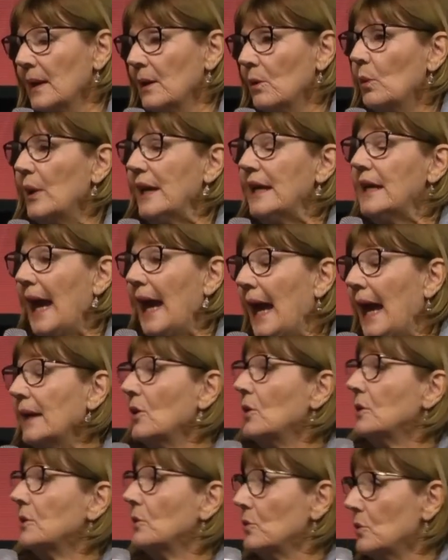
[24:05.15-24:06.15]
We
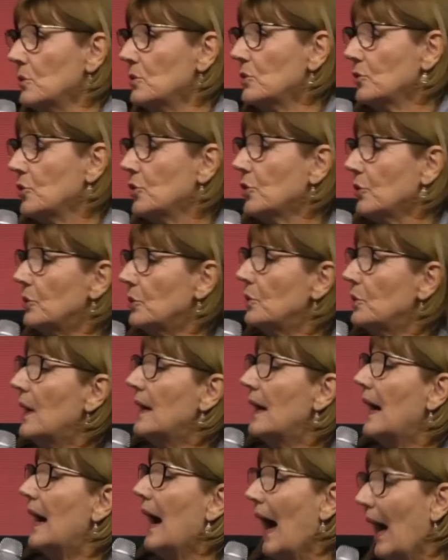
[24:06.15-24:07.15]
cannot look to
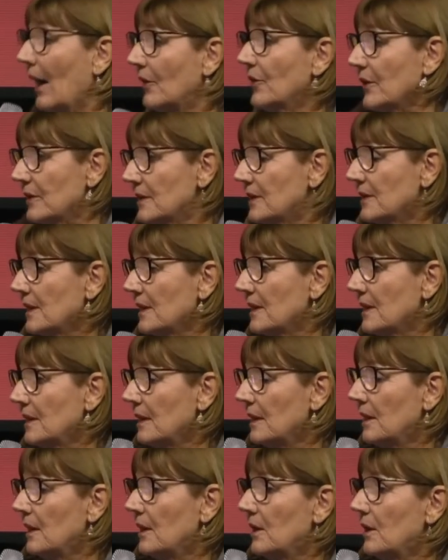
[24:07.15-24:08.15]
others
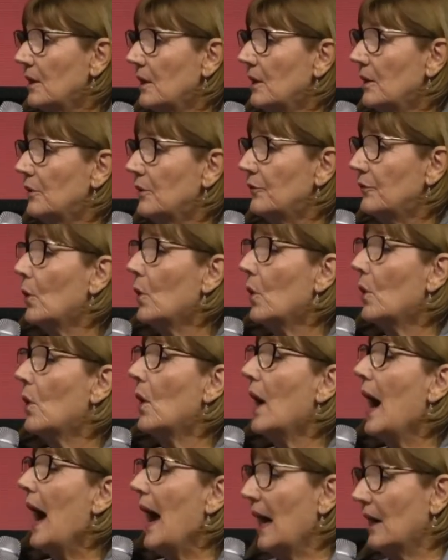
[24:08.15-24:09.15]

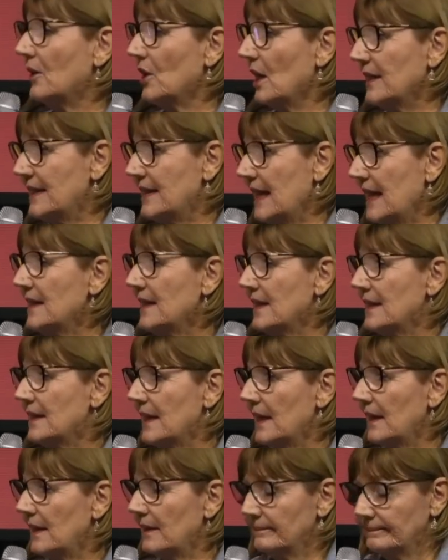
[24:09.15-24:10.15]
for our
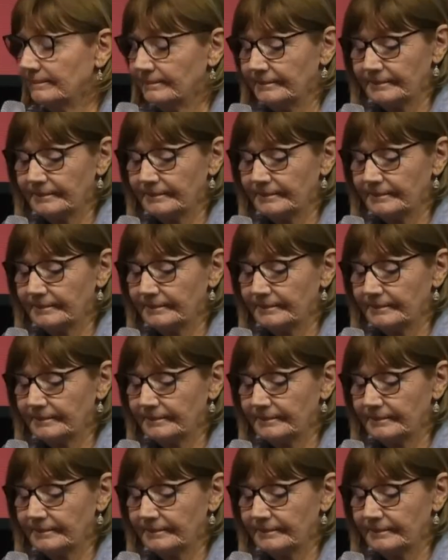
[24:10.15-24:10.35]
identity.